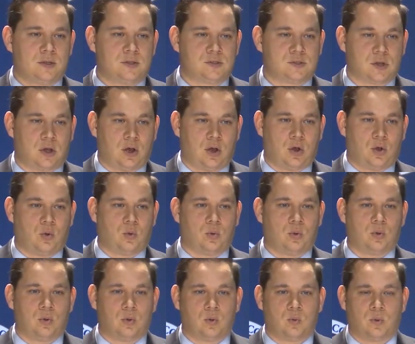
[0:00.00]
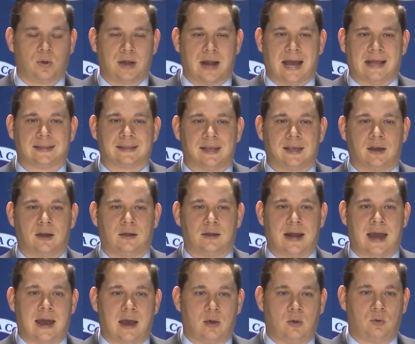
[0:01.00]
So we're not there
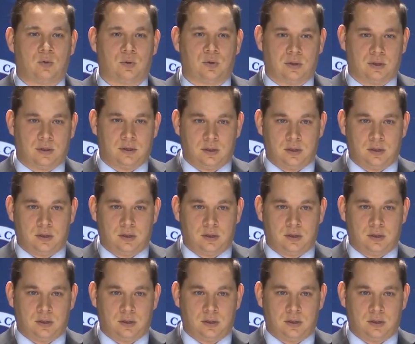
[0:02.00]
now.